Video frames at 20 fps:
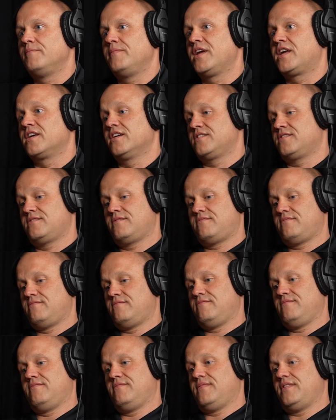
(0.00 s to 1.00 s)
Because
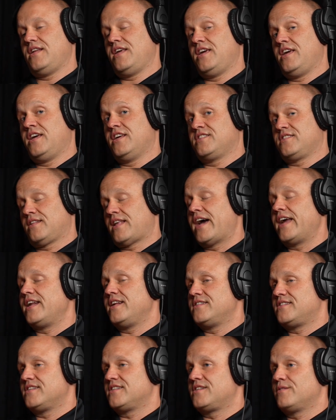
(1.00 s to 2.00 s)
his
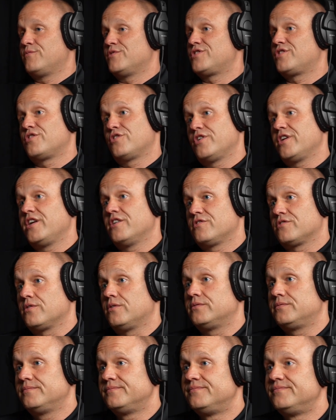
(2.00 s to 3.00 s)
lighting system was 30 years
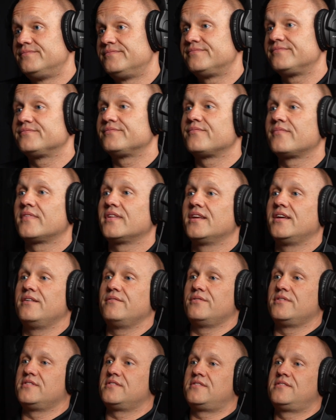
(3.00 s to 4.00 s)
old.
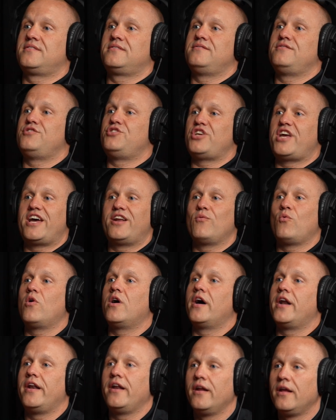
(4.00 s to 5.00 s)
It was Gen
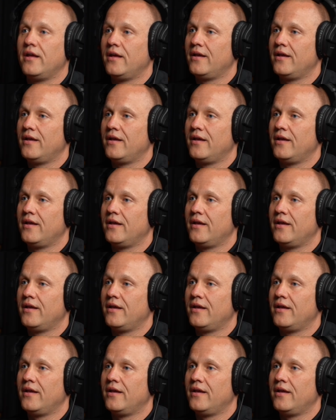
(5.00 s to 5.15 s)
1.